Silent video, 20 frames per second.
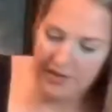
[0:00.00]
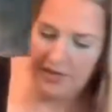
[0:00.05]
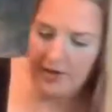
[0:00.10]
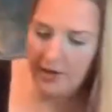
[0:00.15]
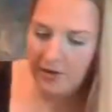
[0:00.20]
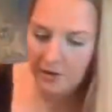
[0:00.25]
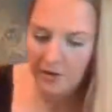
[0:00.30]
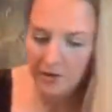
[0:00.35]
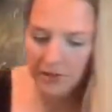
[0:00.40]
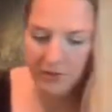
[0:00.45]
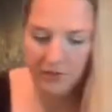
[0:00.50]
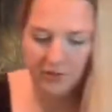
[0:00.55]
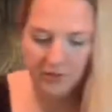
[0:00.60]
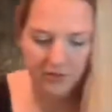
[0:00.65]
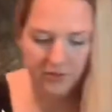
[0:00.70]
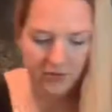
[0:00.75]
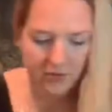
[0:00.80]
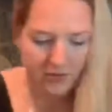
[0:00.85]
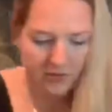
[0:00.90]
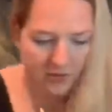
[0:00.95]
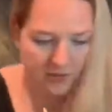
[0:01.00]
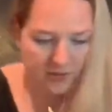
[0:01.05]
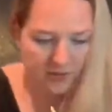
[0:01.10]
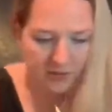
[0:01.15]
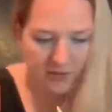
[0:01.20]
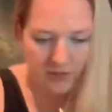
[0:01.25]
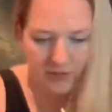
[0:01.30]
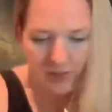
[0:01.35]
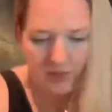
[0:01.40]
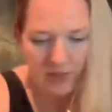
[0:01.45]
out.
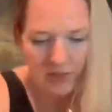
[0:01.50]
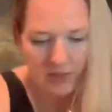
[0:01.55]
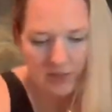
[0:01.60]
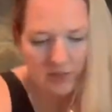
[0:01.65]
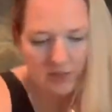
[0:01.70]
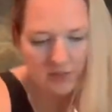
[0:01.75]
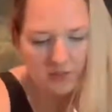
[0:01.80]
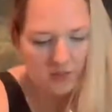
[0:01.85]
And this